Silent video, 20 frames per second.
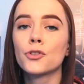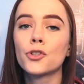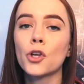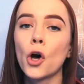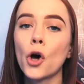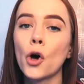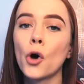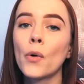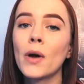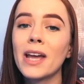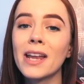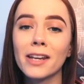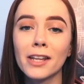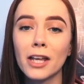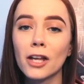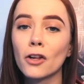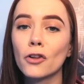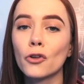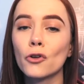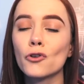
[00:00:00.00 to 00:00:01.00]
So in
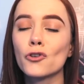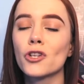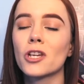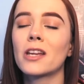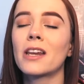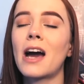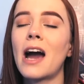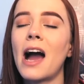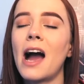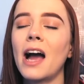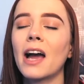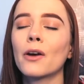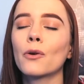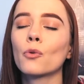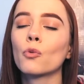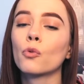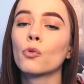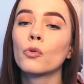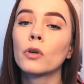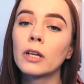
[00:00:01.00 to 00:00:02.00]
conclusion, I
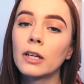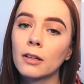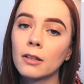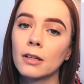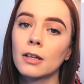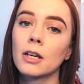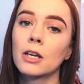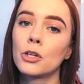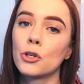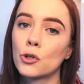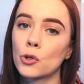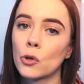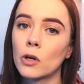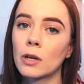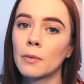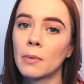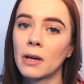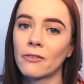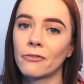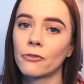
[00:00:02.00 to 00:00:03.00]
really
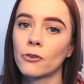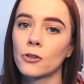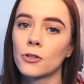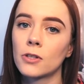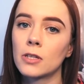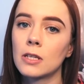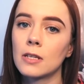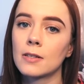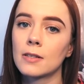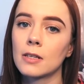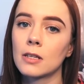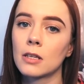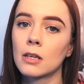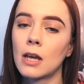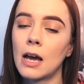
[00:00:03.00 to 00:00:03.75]
enjoyed my first season